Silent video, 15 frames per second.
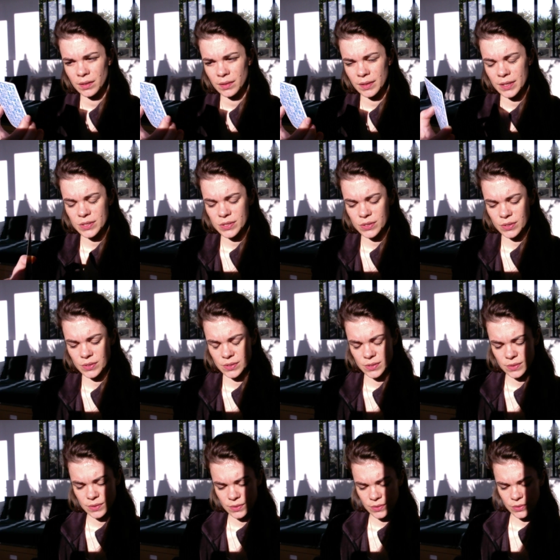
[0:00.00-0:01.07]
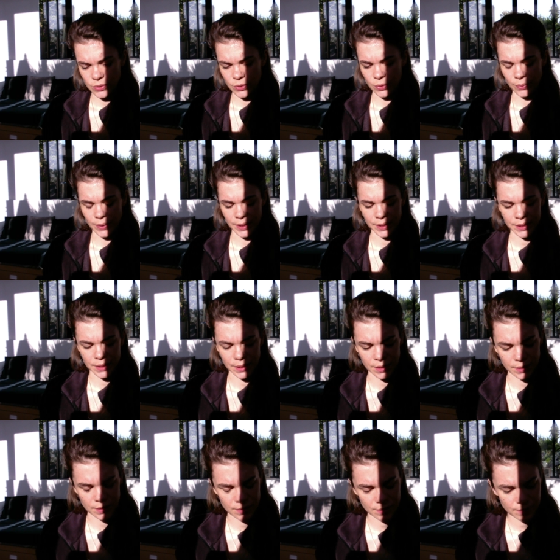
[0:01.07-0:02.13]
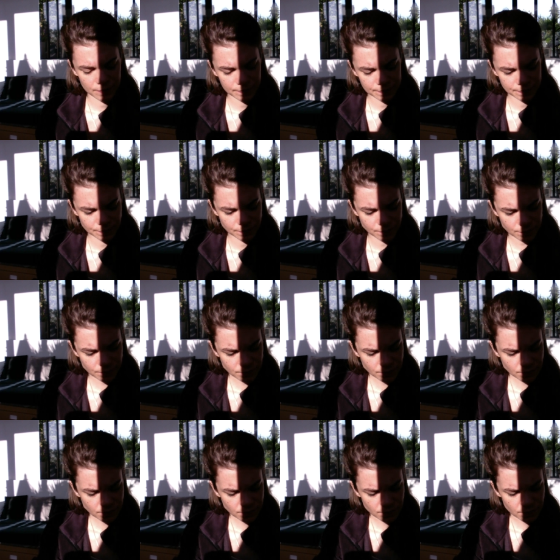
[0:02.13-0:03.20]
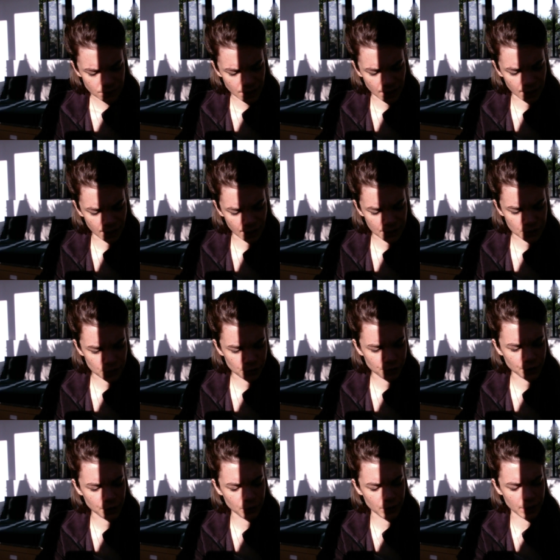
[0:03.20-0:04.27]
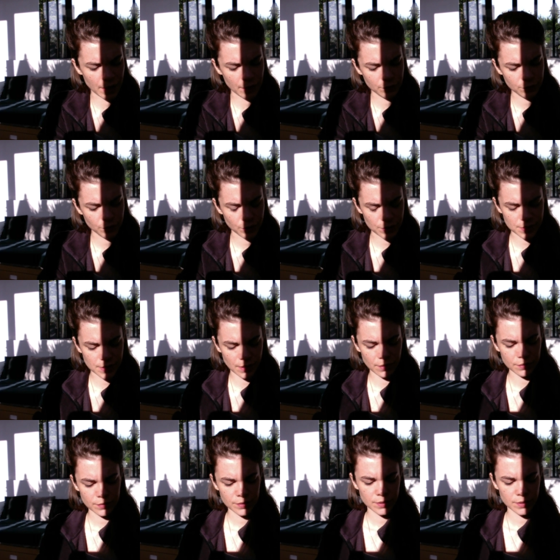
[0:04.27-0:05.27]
Let's just do the Reiki and, and let you figure it out for yourself.